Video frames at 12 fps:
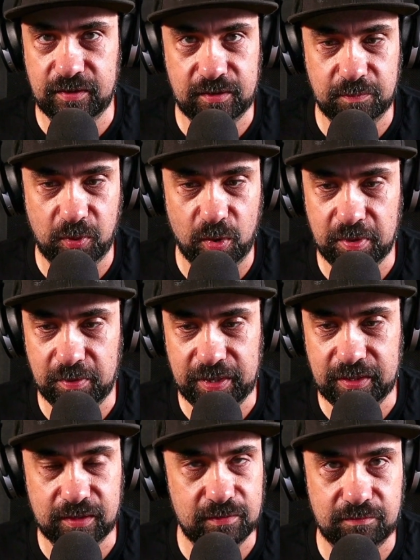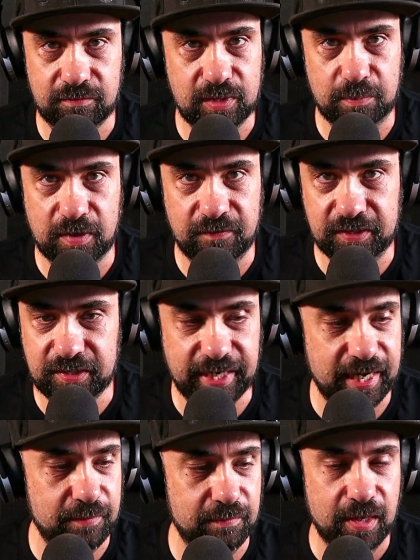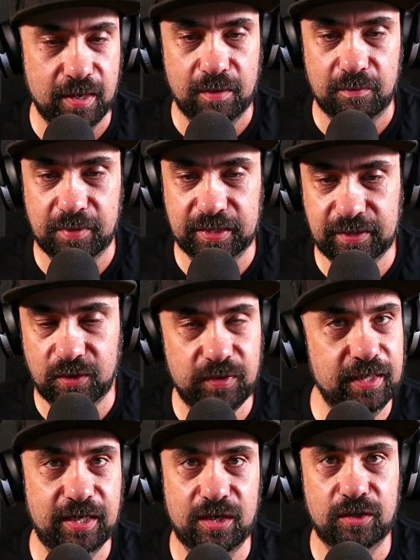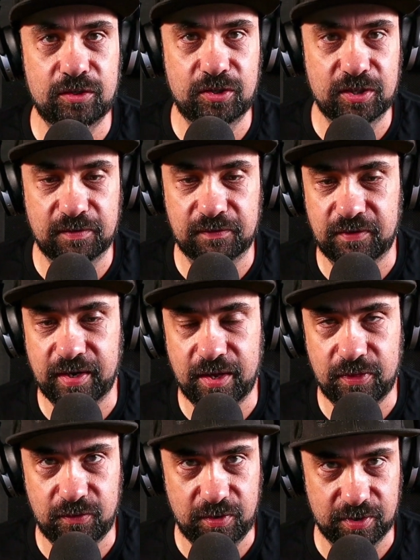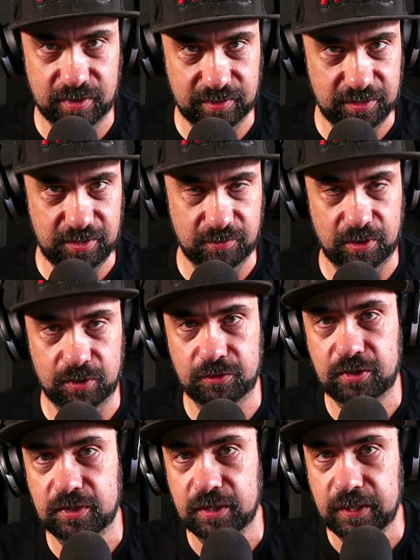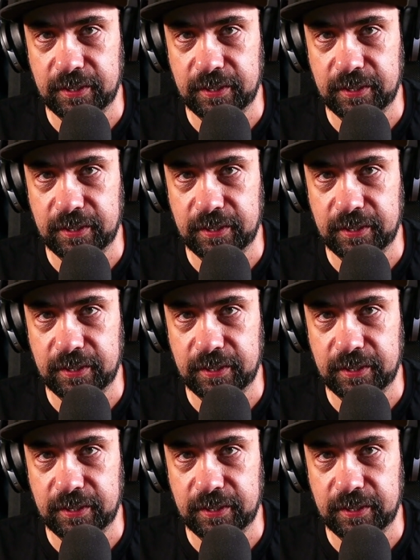probably the top of its game, but I really cannot justify 300 euros